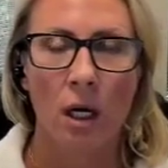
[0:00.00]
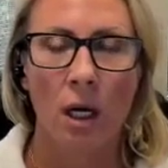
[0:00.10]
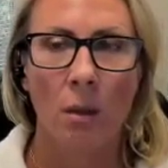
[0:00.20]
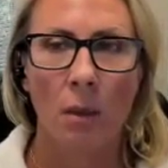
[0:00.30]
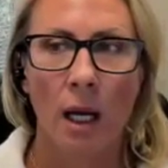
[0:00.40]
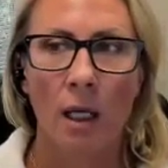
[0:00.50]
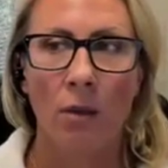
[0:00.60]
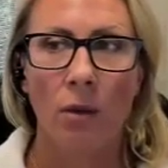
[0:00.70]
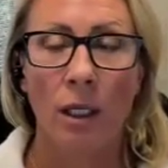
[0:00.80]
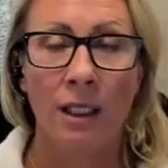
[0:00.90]

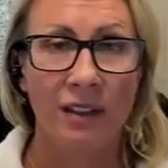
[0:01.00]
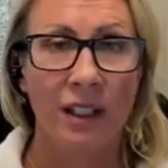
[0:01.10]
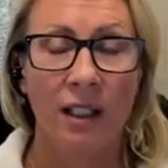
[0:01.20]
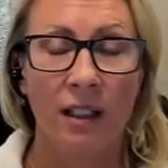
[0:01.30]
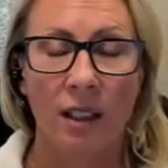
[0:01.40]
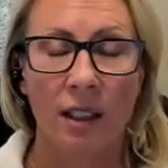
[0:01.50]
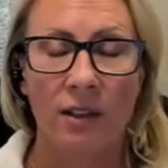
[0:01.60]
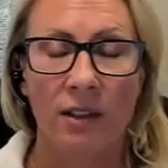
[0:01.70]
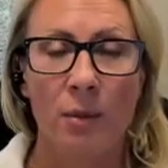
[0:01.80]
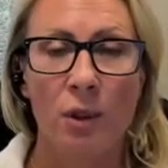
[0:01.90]
An
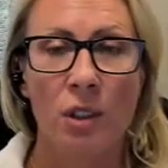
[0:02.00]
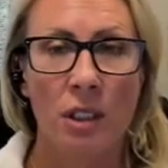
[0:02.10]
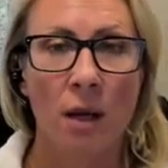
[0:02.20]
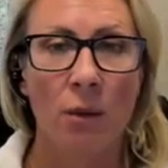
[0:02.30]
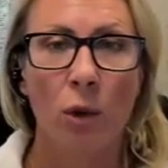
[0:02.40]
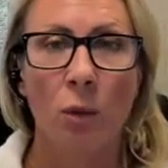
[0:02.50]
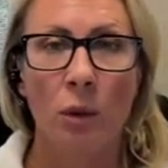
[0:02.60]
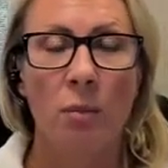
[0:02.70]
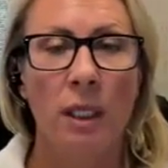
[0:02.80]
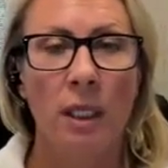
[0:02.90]
exception to that rule
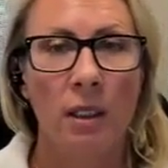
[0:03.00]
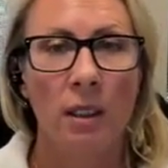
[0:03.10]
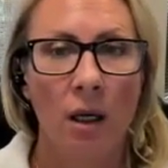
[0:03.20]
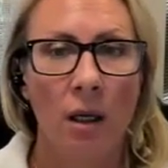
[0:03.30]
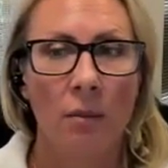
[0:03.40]
would be